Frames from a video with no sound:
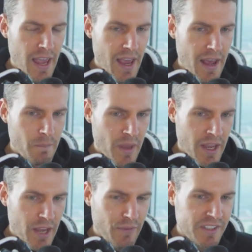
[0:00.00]
And
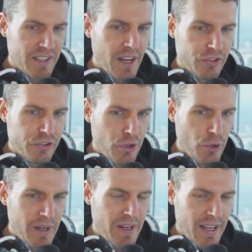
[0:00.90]
if it's not
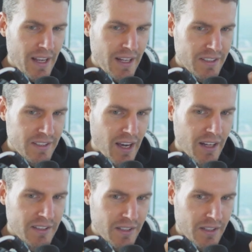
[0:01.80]
stupid, it's
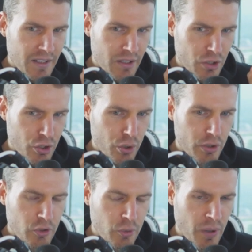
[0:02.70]
not
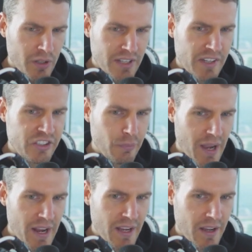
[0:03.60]
good to
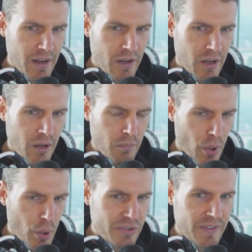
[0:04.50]
participate in
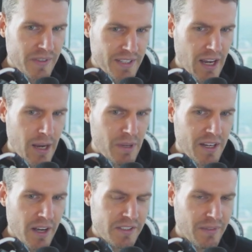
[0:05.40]
most of the time
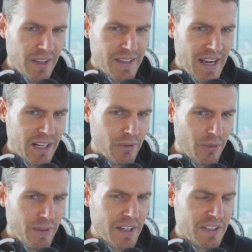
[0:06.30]
because of the negative
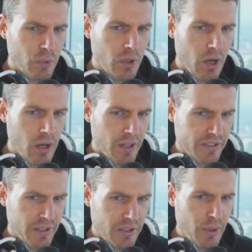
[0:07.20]
effects it will
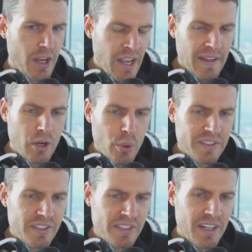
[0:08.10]
cause on you. And like
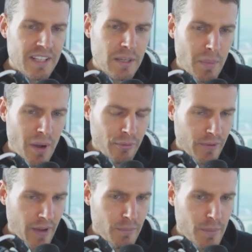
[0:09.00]
always, this is going to take me about
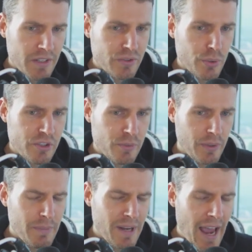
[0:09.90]
five minutes to
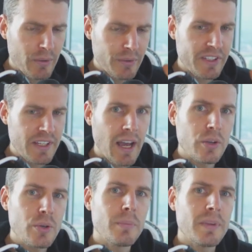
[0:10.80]
explain, but I don't see
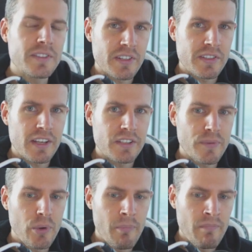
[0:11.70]
how you can be
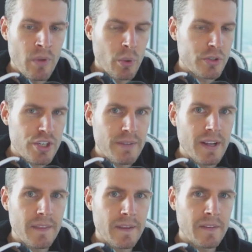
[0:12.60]
successful or achieve
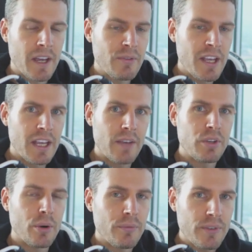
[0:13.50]
anything in life if
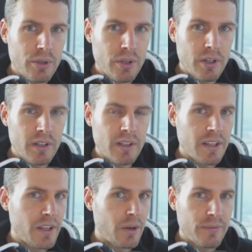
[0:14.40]
you don't feel good,
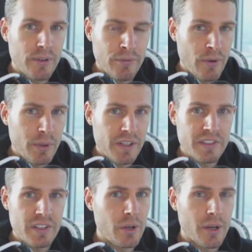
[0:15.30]
you don't feel
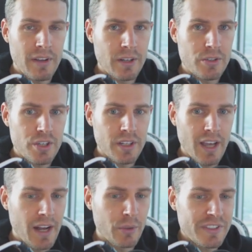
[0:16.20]
focused, and you don't have energy.
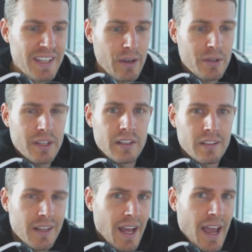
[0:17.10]
I don't see how you can get it
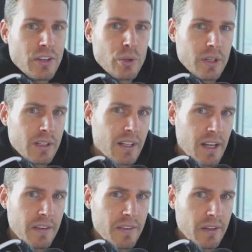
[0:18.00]
done. I couldn't get
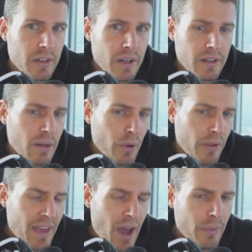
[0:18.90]
anything done. And
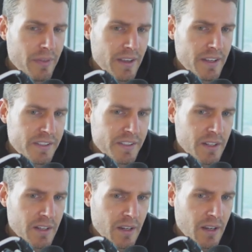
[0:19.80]
without this,
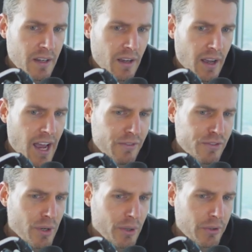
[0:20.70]
I've
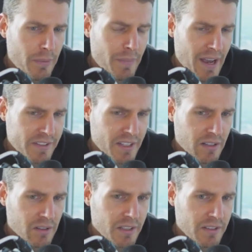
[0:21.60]
struggled in the past,
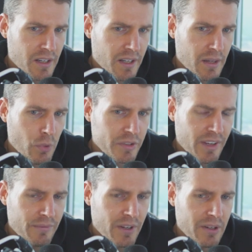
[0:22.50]
get a lot done. And
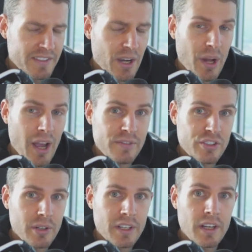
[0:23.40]
once I figured this out, I've
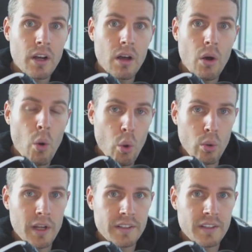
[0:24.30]
started getting a
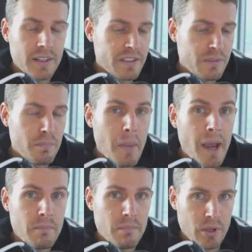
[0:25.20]
whole lot done. It's
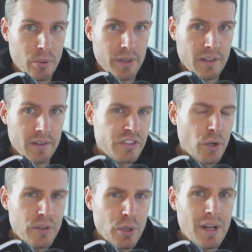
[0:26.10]
mind blowing. And
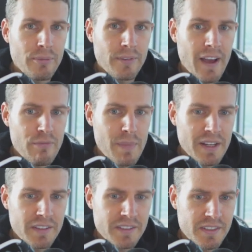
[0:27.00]
so if you don't have five
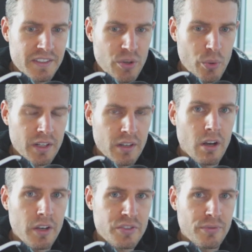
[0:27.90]
minutes, this is going to
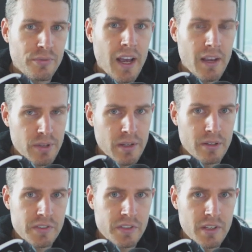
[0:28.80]
cost you five
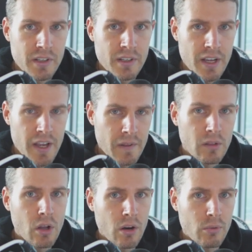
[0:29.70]
years in the
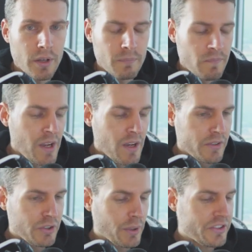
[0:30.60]
long run.
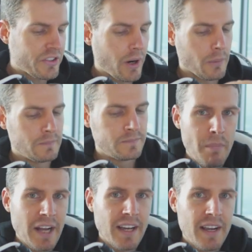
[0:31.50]
So let's start.
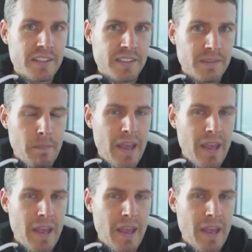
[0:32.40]
My diet's